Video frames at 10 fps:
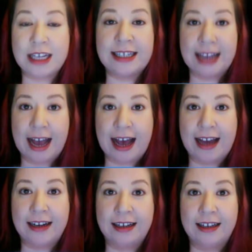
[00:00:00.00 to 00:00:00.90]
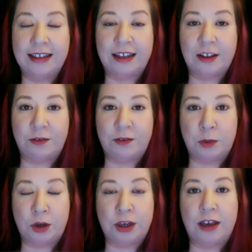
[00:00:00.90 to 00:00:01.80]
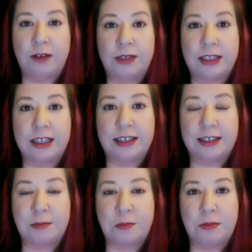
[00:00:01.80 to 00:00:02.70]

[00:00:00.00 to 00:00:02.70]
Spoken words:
sad that the Facebook gifts is